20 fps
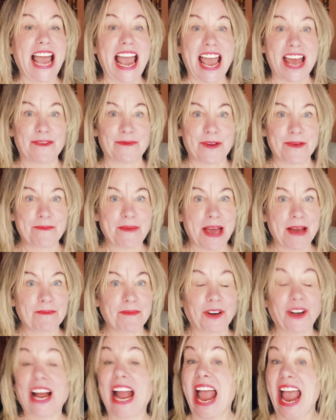And
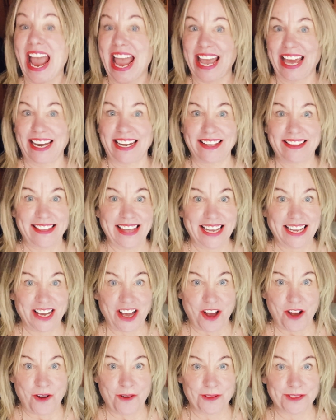remember, anything
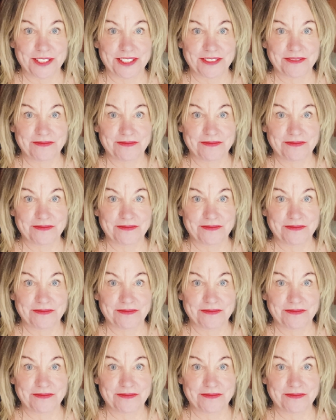goes.